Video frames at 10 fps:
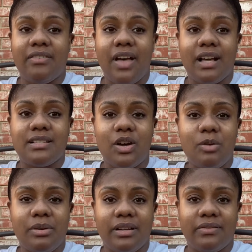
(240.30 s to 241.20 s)

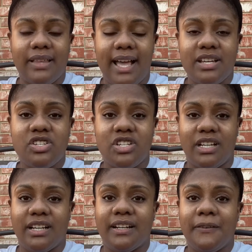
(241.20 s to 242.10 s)
October of last
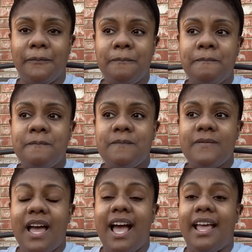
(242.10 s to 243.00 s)
year,
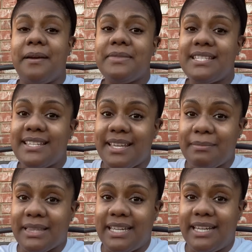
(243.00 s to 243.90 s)
I am the
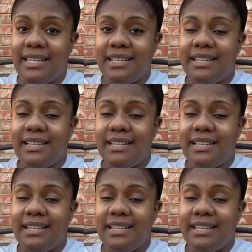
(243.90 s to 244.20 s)
team lead.